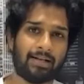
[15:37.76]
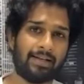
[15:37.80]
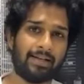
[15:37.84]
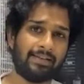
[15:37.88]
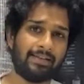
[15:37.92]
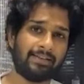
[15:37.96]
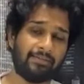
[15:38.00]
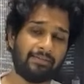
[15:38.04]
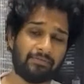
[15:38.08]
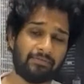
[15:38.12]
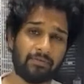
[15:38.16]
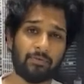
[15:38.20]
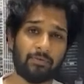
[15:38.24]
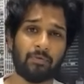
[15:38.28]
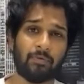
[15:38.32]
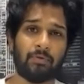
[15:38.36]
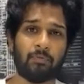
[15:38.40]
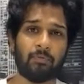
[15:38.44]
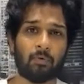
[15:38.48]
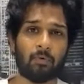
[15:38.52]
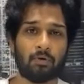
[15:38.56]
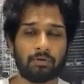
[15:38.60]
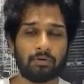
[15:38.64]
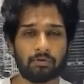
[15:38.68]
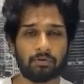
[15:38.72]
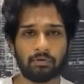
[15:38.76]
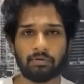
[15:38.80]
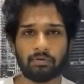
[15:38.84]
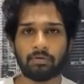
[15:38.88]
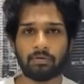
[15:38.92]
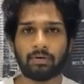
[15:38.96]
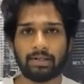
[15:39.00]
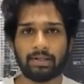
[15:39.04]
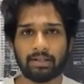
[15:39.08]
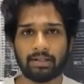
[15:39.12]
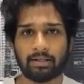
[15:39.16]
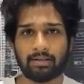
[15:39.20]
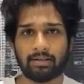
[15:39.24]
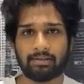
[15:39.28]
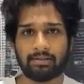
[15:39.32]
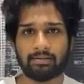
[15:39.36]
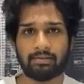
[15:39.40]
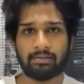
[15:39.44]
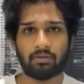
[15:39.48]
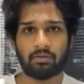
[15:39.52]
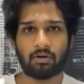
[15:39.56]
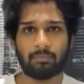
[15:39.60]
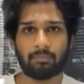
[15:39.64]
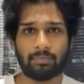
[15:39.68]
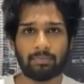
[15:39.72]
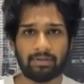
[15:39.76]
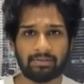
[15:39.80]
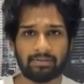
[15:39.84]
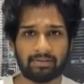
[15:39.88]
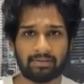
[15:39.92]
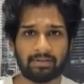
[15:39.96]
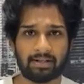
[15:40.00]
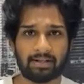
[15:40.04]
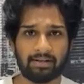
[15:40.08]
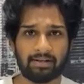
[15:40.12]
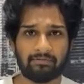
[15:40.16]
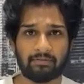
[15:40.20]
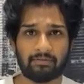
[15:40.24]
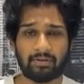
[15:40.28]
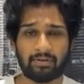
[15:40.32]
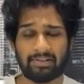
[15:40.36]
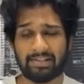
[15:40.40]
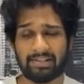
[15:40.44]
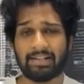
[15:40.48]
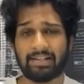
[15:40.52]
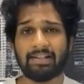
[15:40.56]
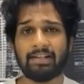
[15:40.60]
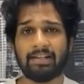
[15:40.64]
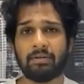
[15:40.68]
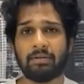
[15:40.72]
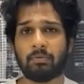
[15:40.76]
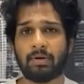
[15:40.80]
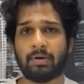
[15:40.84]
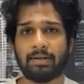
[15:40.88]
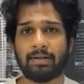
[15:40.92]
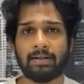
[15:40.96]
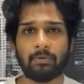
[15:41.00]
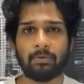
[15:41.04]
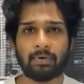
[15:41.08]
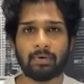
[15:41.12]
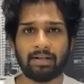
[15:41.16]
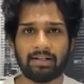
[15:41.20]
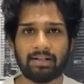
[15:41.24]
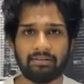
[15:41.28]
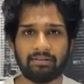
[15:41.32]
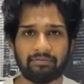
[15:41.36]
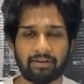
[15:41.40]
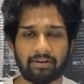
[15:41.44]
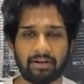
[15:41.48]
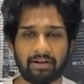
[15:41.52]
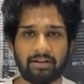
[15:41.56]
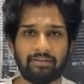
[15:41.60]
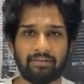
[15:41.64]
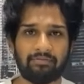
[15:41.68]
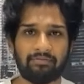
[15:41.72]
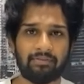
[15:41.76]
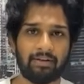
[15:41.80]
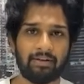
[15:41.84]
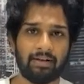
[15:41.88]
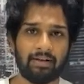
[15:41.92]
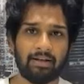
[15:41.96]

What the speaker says: if you would want to join us, the top percentile for CT 2025,